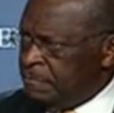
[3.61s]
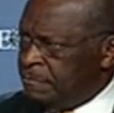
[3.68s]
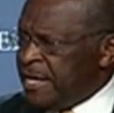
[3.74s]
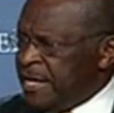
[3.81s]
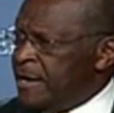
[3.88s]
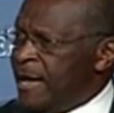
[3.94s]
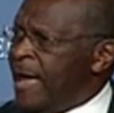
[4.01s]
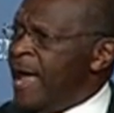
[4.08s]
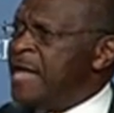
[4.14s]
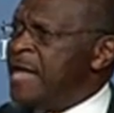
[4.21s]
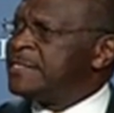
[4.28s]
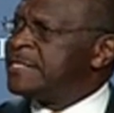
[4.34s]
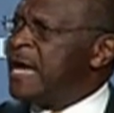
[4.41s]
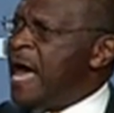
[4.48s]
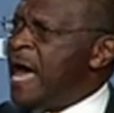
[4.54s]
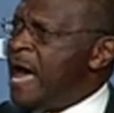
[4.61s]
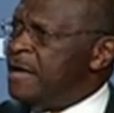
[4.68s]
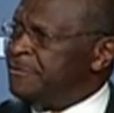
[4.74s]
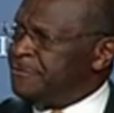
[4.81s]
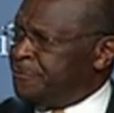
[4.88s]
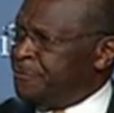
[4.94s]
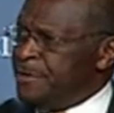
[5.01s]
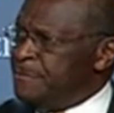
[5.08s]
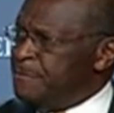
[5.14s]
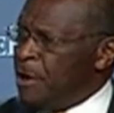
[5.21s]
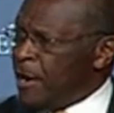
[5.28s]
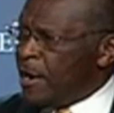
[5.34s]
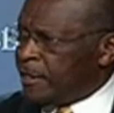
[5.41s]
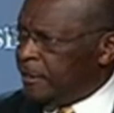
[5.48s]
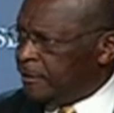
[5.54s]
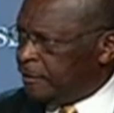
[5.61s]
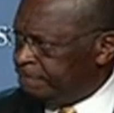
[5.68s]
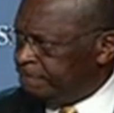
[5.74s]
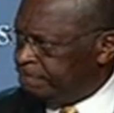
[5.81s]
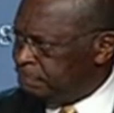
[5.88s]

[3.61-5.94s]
They are anti-free market.